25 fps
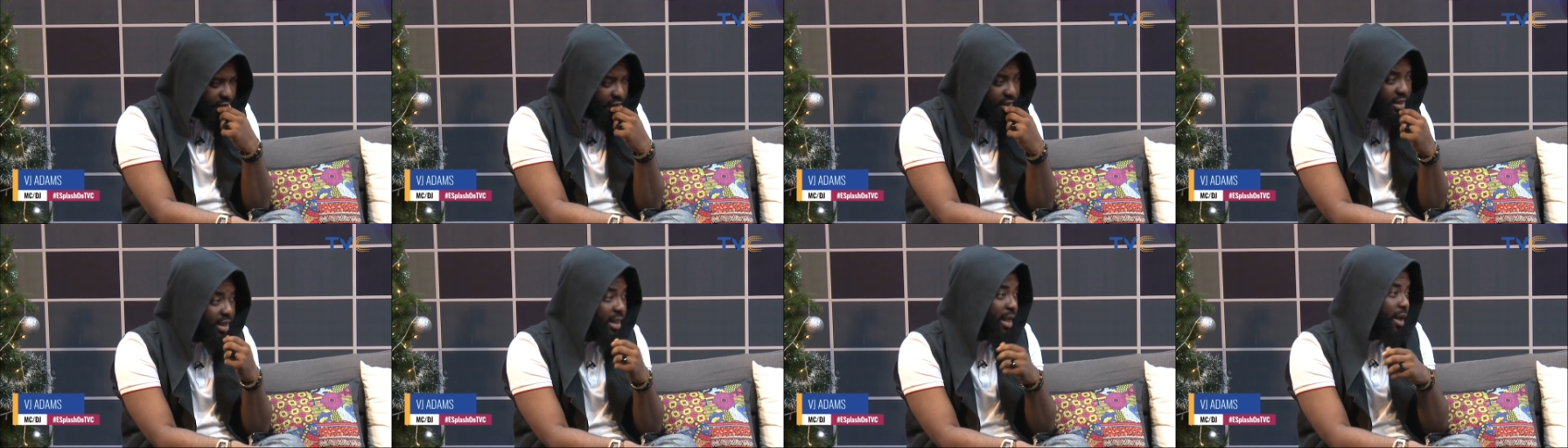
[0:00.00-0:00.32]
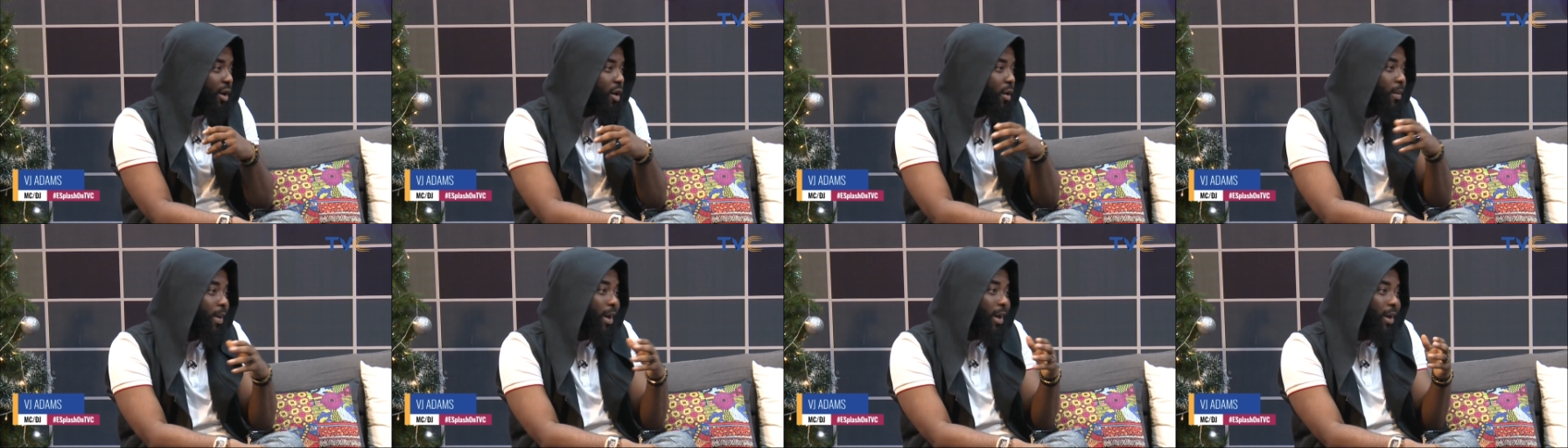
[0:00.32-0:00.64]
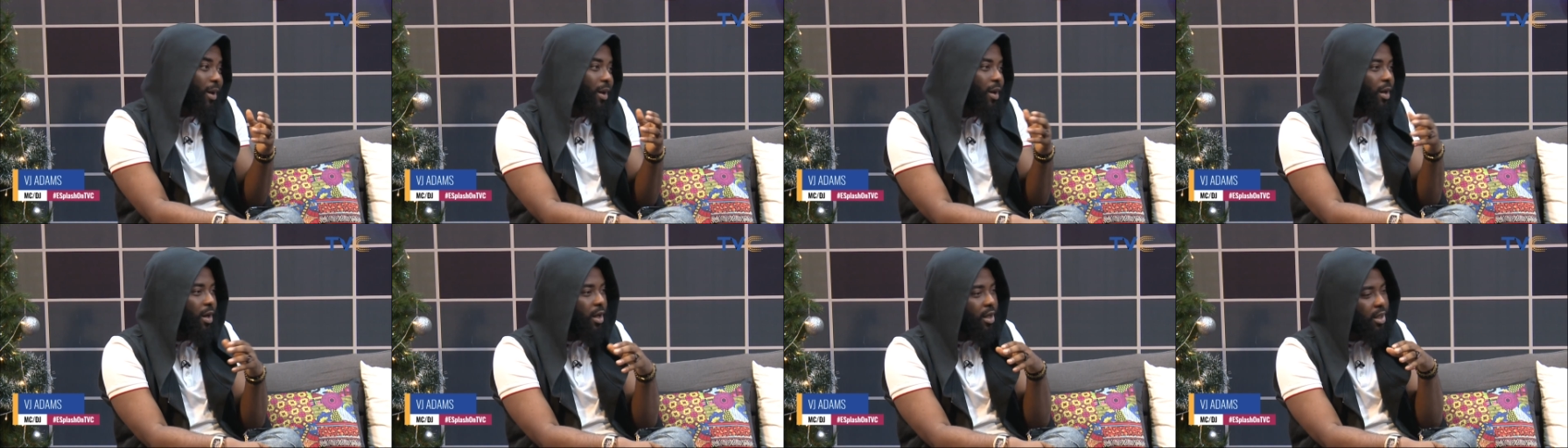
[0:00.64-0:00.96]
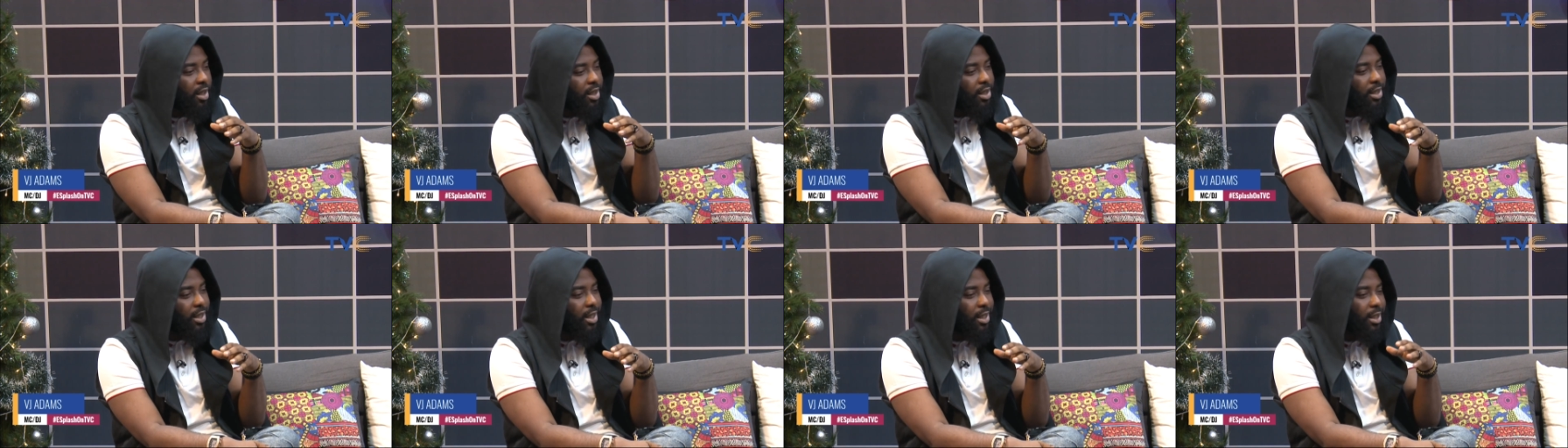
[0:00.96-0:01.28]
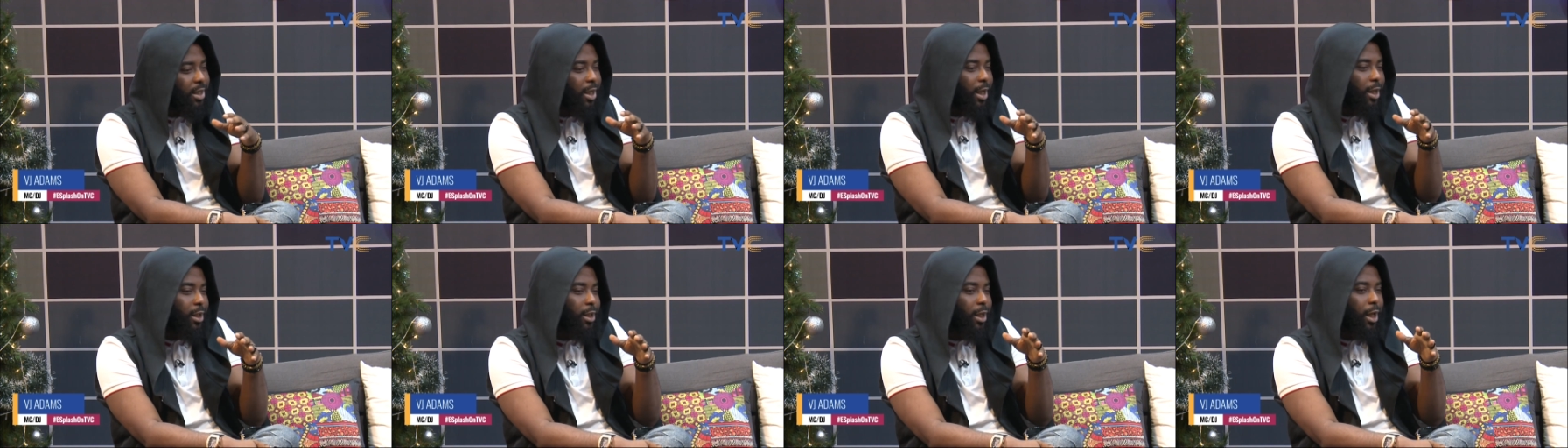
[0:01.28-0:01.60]
say that, oh my God, he, he that,
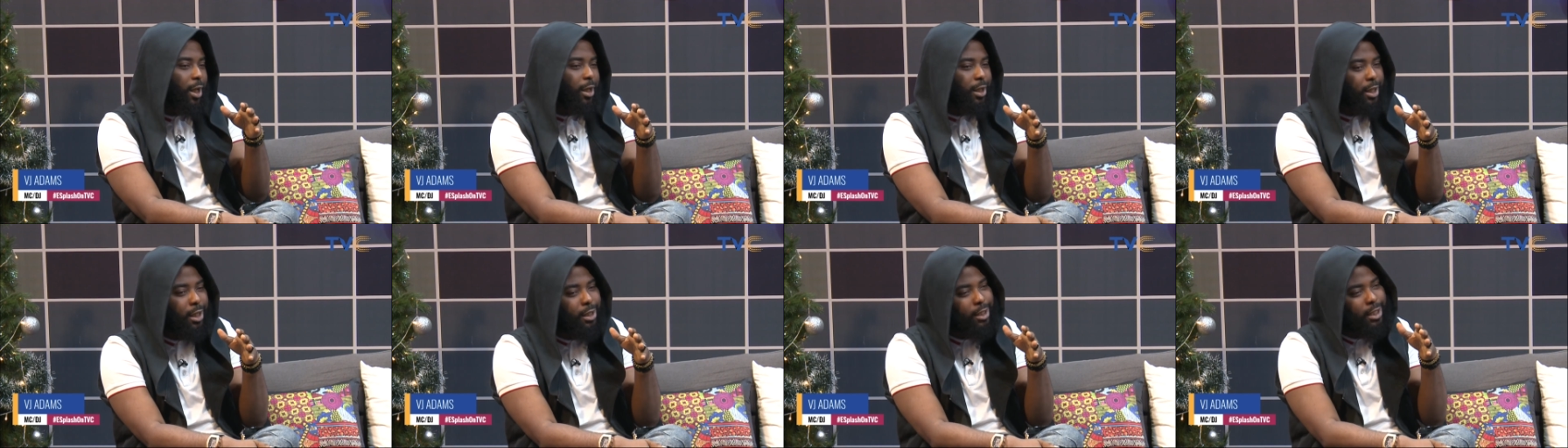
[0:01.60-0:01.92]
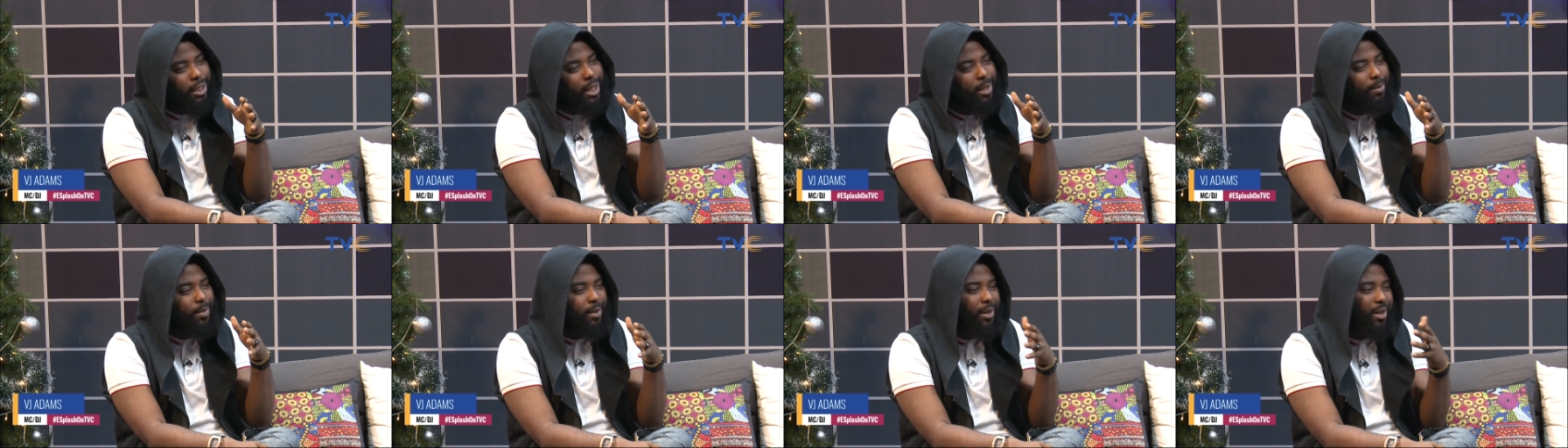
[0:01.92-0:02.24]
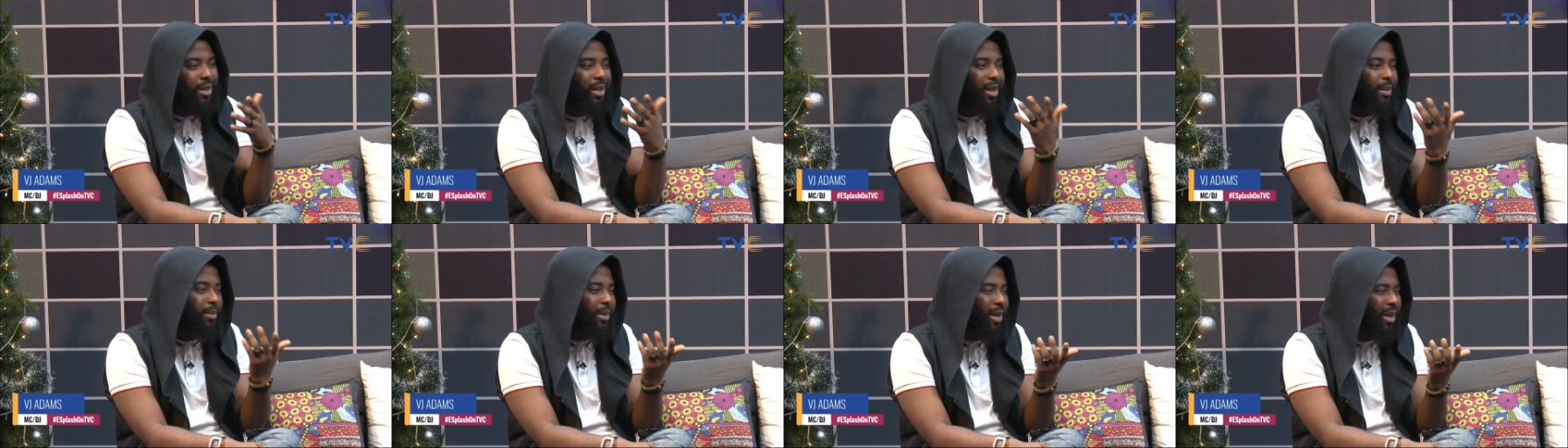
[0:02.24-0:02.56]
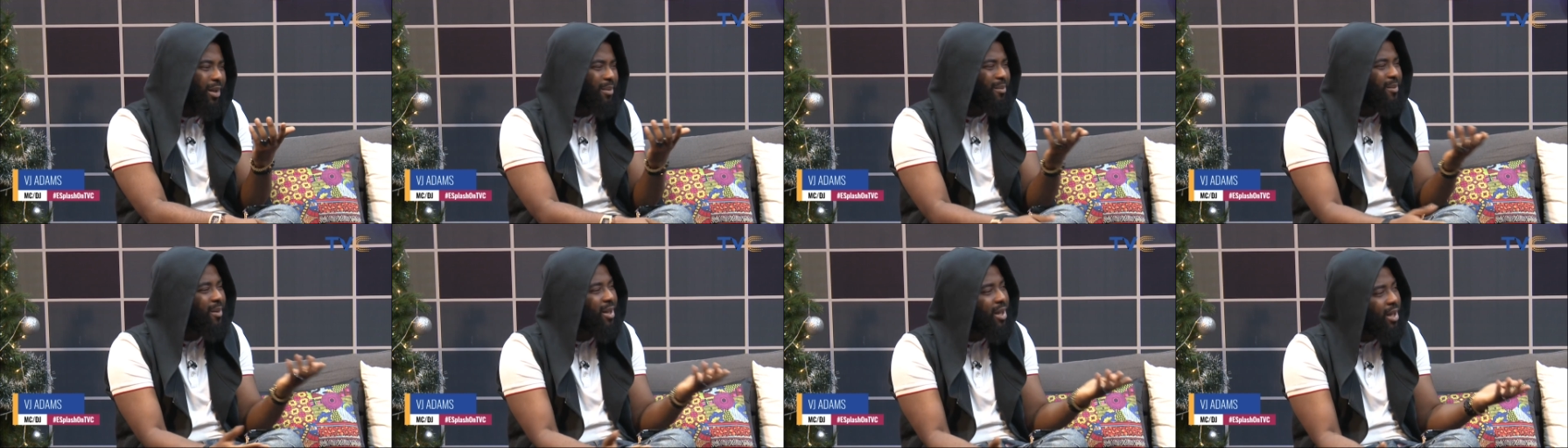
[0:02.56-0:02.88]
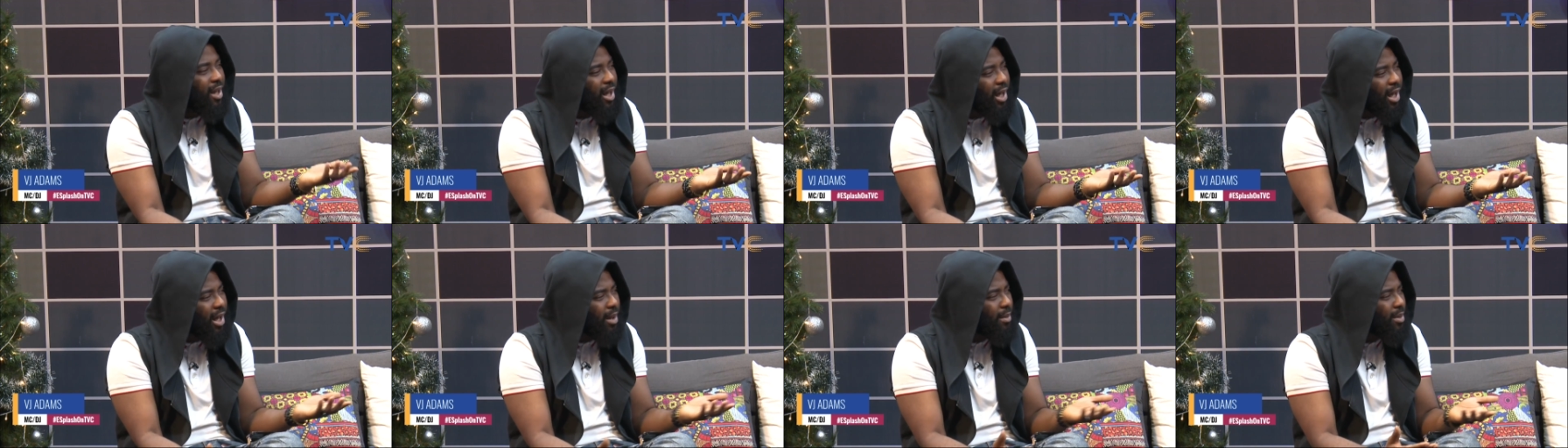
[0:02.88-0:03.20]
that, that, I'm like,
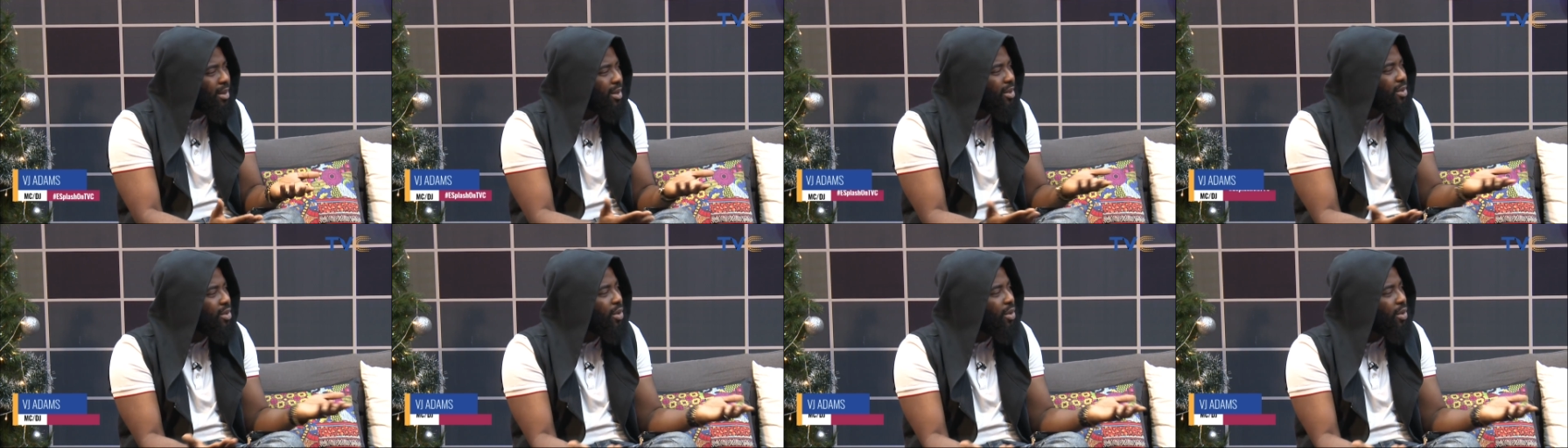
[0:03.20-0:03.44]
I mean,